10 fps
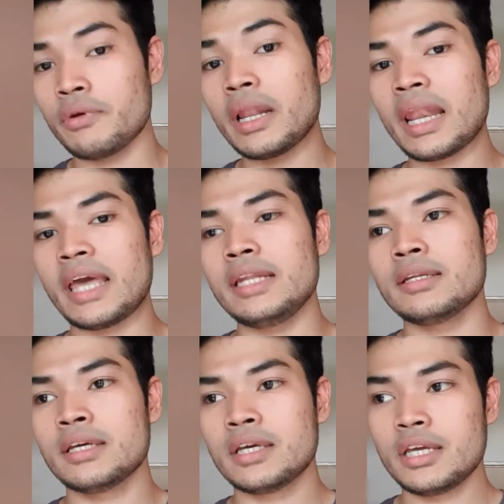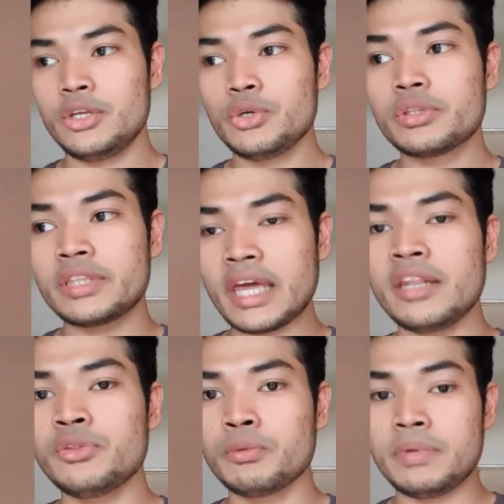If you are light, you
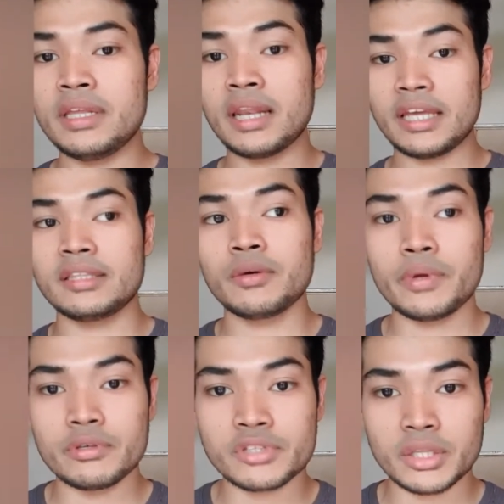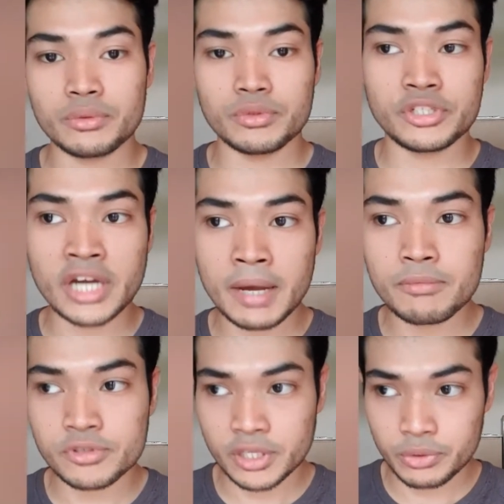tend to be lighter when you start to
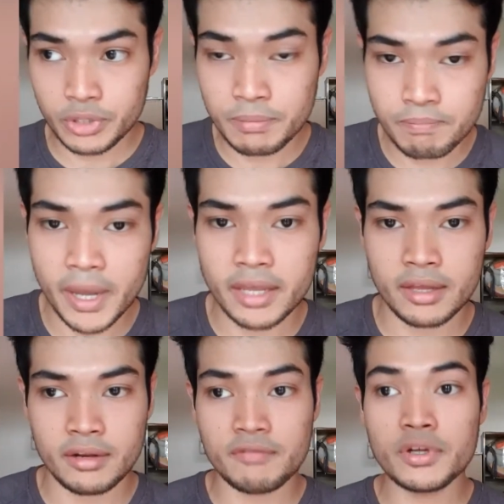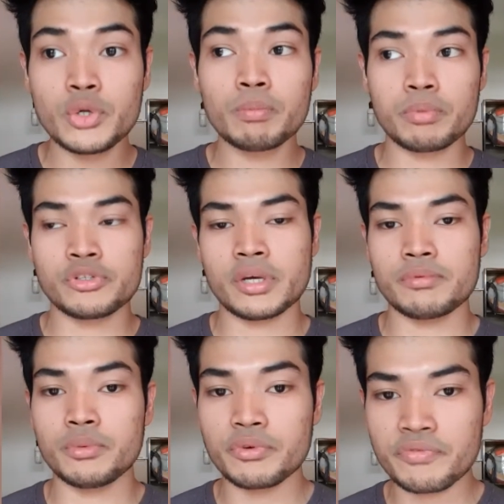jump, you start to impact, and even do
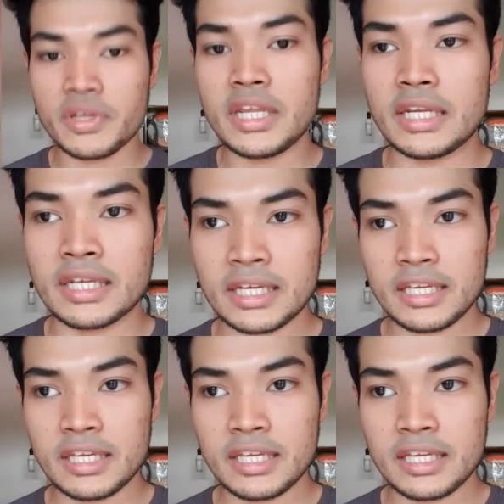push-ups, you will feel it.